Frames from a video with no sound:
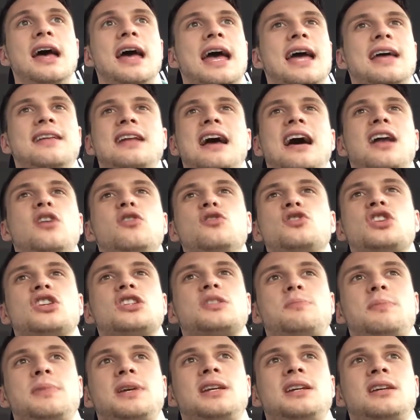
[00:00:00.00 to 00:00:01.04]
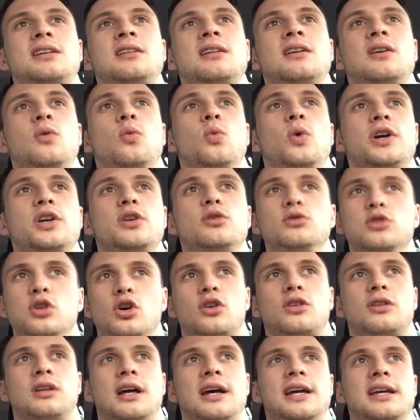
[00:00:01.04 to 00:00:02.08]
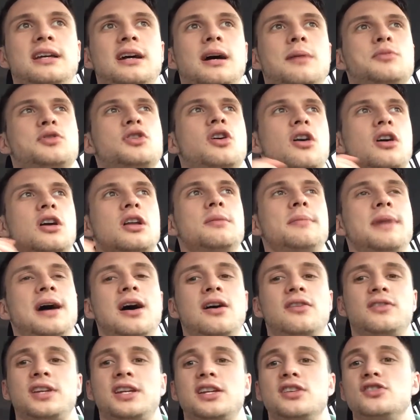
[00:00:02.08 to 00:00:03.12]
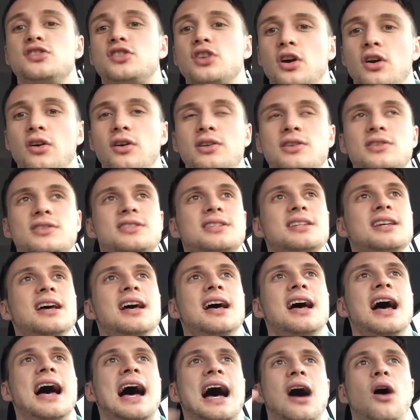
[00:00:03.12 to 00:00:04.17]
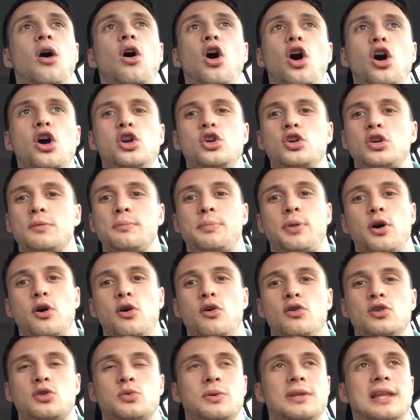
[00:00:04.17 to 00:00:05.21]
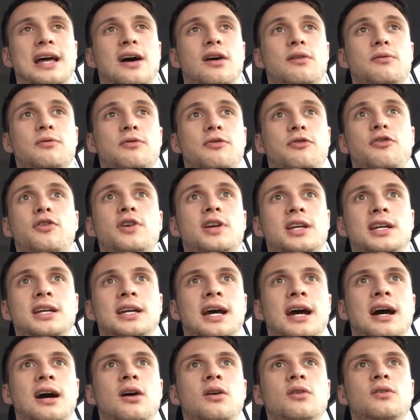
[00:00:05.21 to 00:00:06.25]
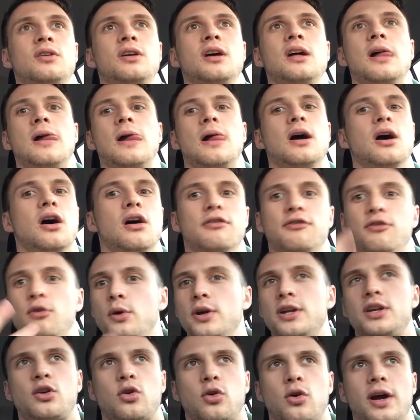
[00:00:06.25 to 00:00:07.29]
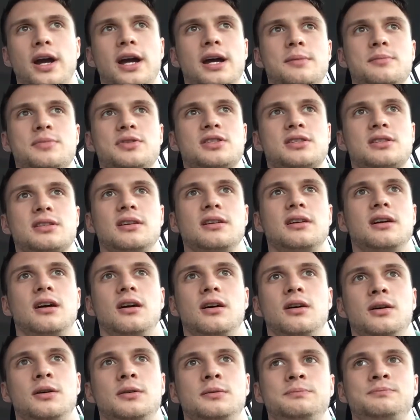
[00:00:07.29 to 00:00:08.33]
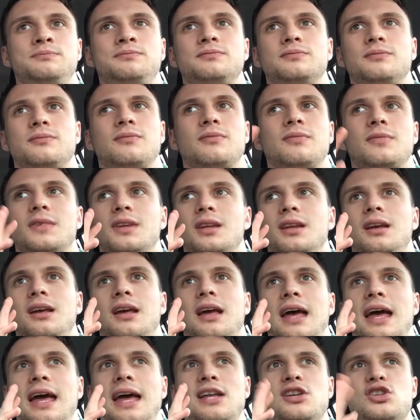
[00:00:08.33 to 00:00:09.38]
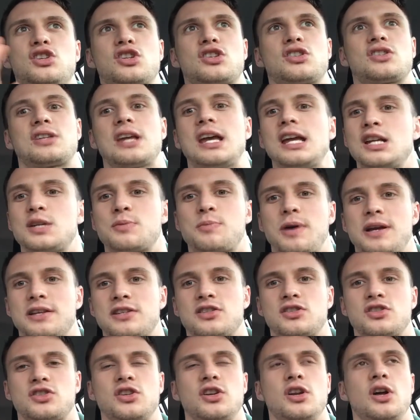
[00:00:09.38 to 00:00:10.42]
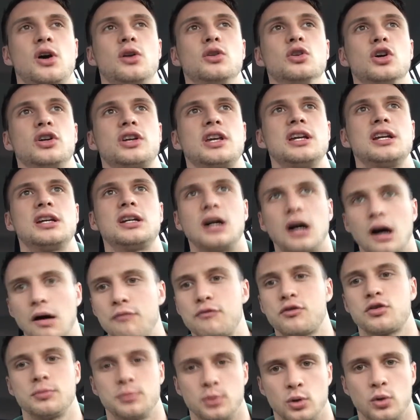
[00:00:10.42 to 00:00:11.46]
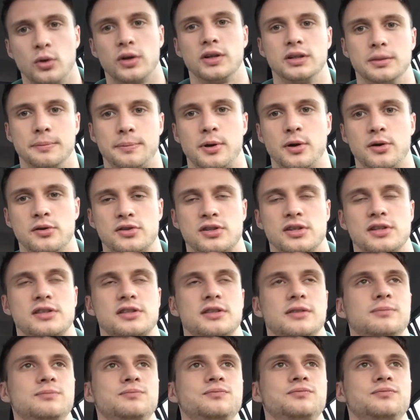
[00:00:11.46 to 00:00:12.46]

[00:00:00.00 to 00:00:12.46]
And I don't just mean what you look like. I'm talking about the endurance, how hard you can pose without freaking out, avoid cramps, and just stage presence, looking comfortable in the poses.